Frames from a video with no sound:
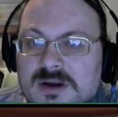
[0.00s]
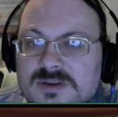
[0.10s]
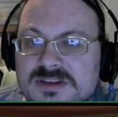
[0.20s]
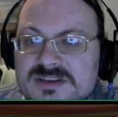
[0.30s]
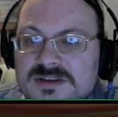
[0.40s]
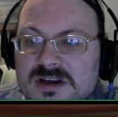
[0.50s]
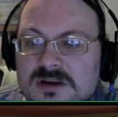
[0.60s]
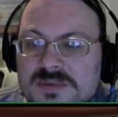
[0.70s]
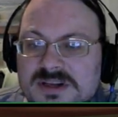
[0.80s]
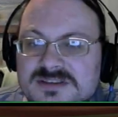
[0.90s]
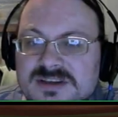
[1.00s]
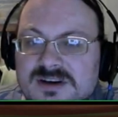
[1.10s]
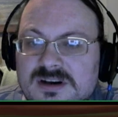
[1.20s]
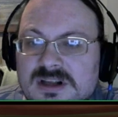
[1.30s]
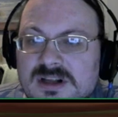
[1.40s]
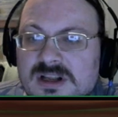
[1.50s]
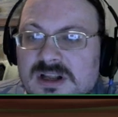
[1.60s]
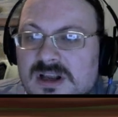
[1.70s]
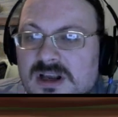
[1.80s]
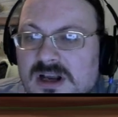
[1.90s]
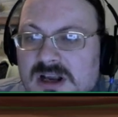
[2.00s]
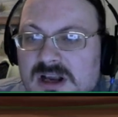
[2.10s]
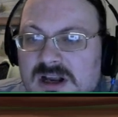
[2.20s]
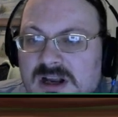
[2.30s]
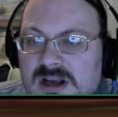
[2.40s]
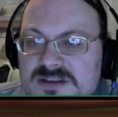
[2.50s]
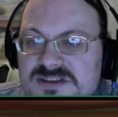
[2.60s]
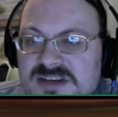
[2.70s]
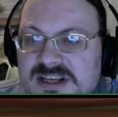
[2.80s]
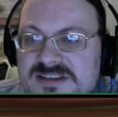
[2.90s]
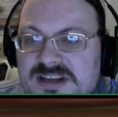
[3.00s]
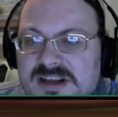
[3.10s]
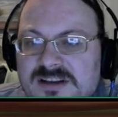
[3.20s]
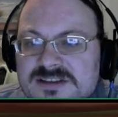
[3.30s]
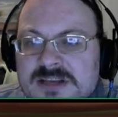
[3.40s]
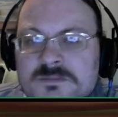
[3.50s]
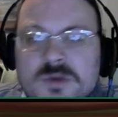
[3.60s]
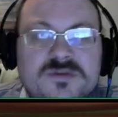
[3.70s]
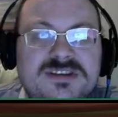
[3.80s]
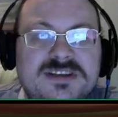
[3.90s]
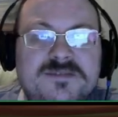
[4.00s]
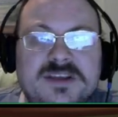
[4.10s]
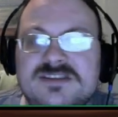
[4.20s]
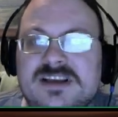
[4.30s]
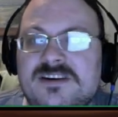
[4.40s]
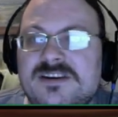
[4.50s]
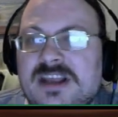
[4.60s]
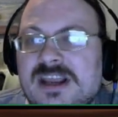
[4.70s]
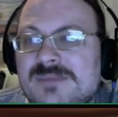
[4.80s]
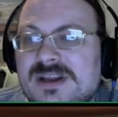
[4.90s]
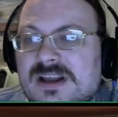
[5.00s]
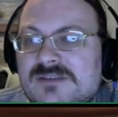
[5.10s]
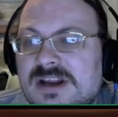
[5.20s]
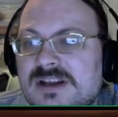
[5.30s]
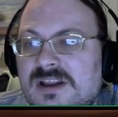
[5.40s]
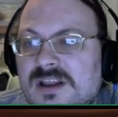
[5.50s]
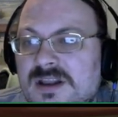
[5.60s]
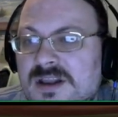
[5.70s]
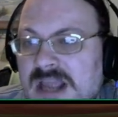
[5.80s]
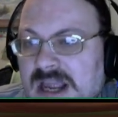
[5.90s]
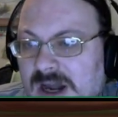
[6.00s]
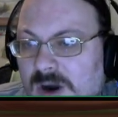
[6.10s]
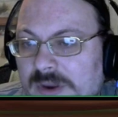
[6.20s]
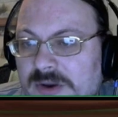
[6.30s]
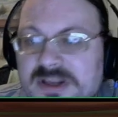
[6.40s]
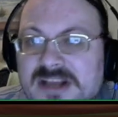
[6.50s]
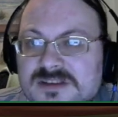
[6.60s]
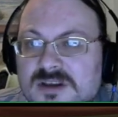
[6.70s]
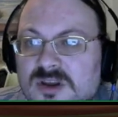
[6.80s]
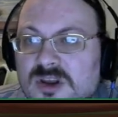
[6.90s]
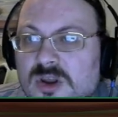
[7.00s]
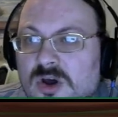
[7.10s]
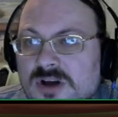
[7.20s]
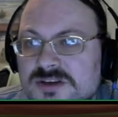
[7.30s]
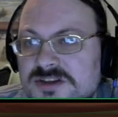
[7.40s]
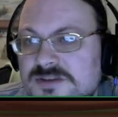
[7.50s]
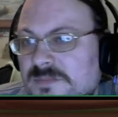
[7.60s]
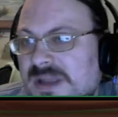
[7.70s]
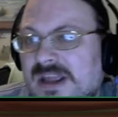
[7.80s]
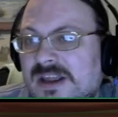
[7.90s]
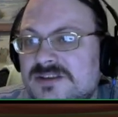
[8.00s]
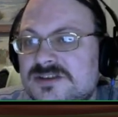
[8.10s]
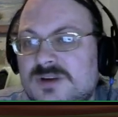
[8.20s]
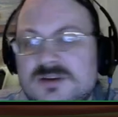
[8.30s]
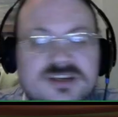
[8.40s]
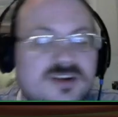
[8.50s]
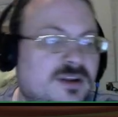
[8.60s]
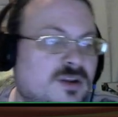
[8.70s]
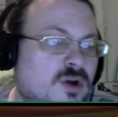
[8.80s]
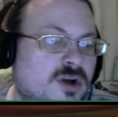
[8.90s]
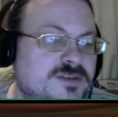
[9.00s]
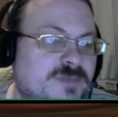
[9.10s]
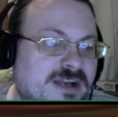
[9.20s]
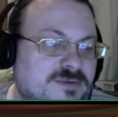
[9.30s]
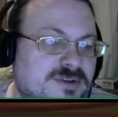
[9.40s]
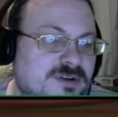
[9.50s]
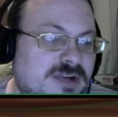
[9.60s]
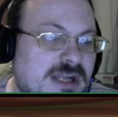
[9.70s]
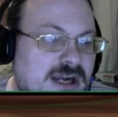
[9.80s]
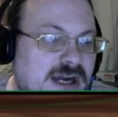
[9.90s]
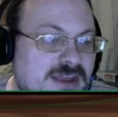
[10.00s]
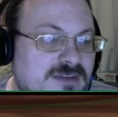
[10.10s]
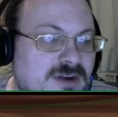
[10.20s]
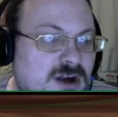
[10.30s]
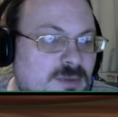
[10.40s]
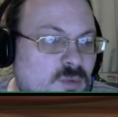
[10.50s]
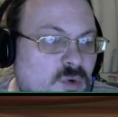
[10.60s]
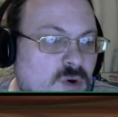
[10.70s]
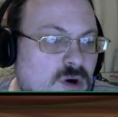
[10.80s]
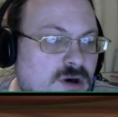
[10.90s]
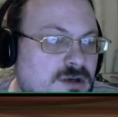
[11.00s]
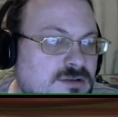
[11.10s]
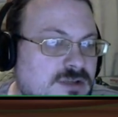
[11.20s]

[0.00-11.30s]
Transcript: let's see the companies here. Dice Tales and Modifius Entertainment. And right now, it only has a launch page. So I'll share the launch page with you. I think I have a couple more